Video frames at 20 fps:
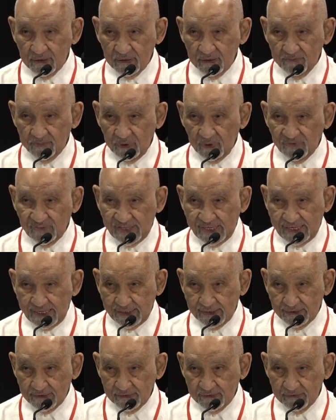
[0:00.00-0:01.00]
Both
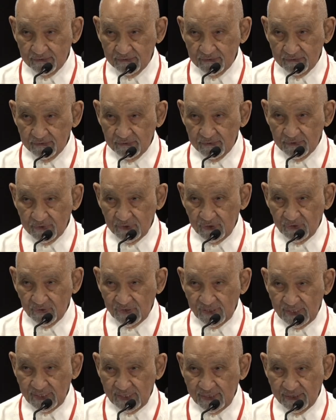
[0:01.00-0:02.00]
and.
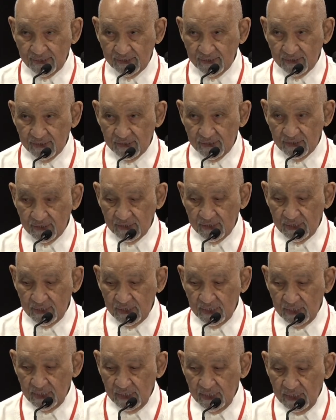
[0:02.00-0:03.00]
Okay?
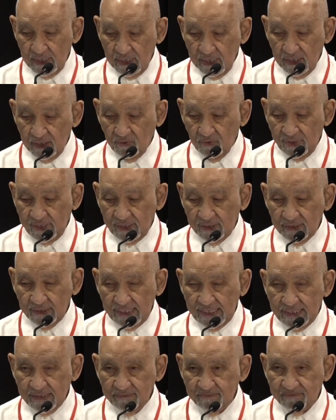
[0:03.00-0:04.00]
Well,
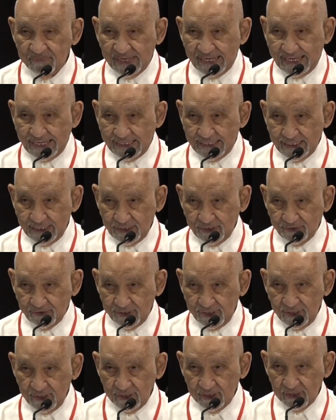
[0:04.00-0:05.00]
in
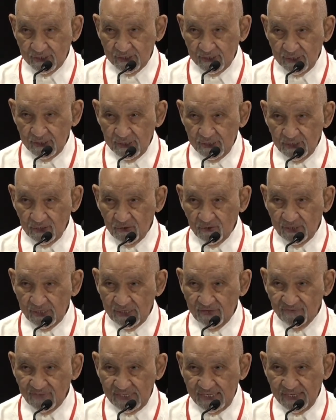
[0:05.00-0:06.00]
binary, you
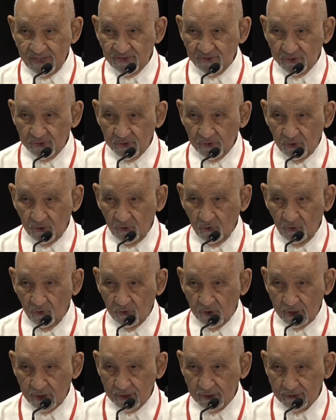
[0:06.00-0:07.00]
have either
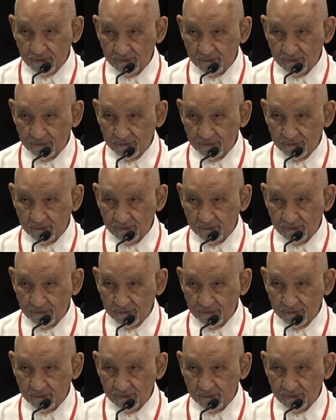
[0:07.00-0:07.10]
or.